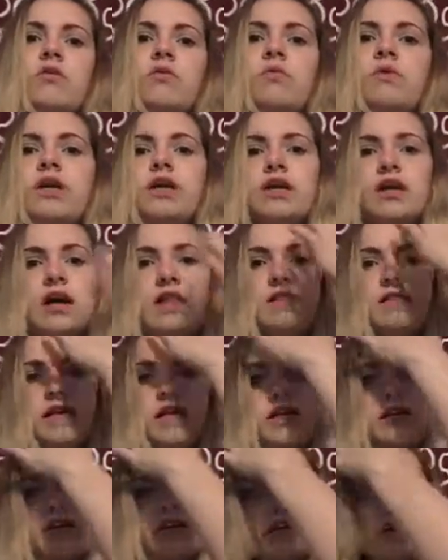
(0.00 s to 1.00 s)
when it got
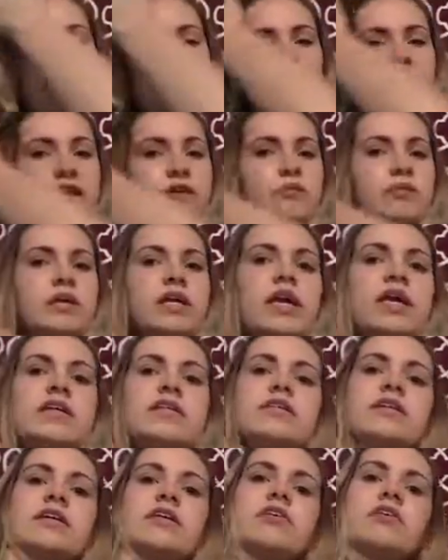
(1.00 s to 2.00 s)
later in the night, we
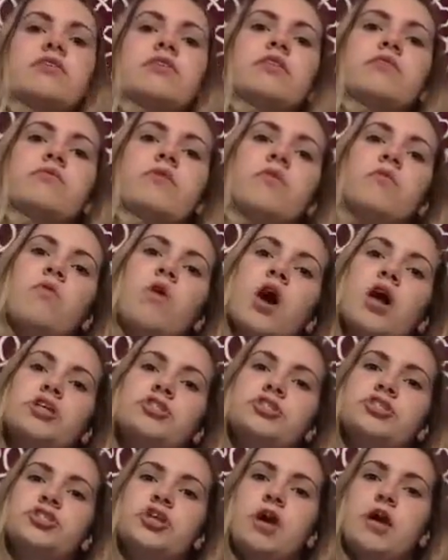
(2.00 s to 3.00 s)
ate dinner, and then we
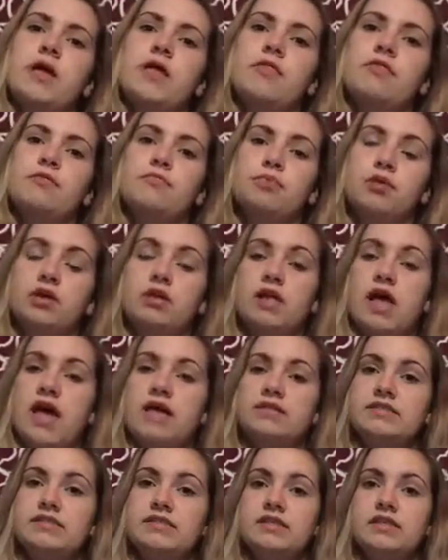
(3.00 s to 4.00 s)
watched
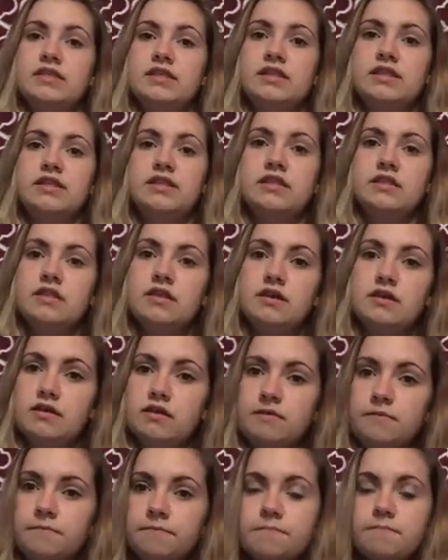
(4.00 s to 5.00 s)
Burlesque,
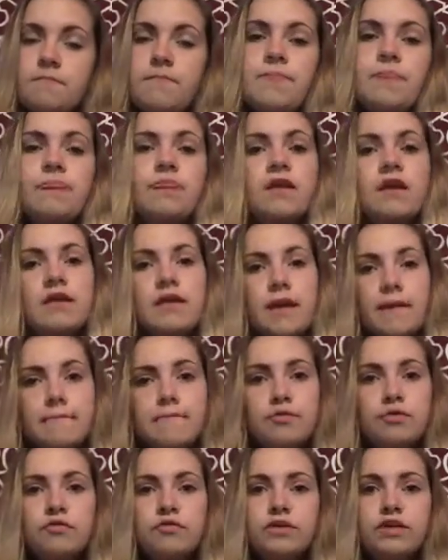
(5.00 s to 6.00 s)
the
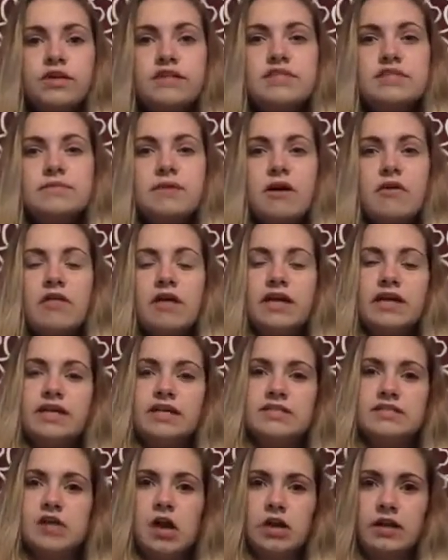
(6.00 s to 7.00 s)
movie. It's about like
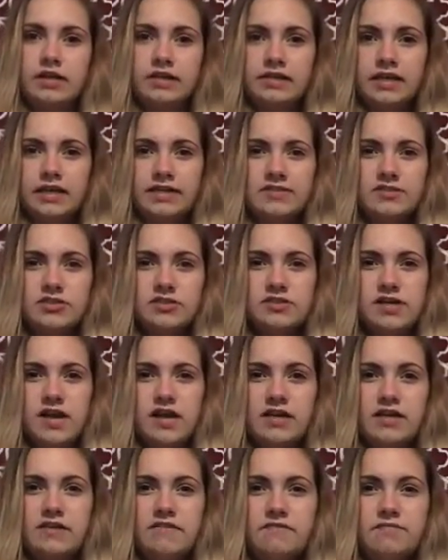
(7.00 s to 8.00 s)
exotic dancers
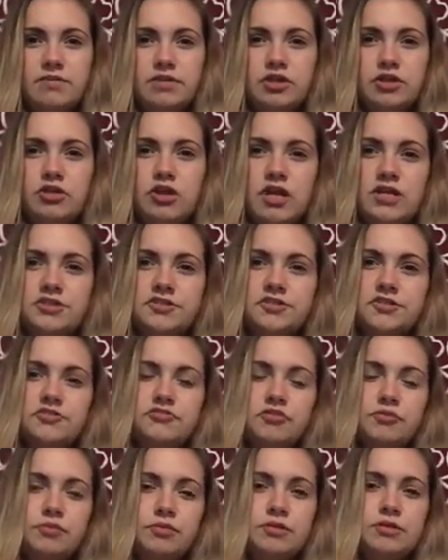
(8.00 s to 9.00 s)
kind of, but they're not
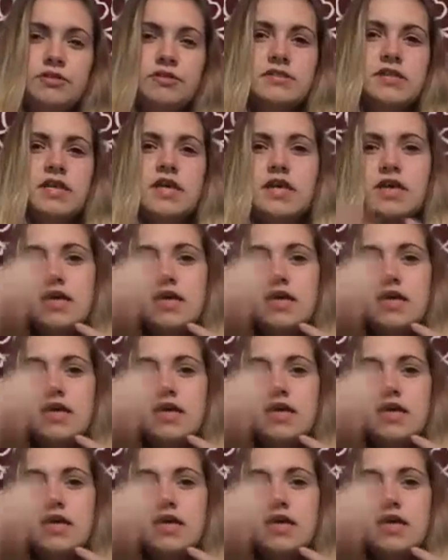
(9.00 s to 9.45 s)
strippers.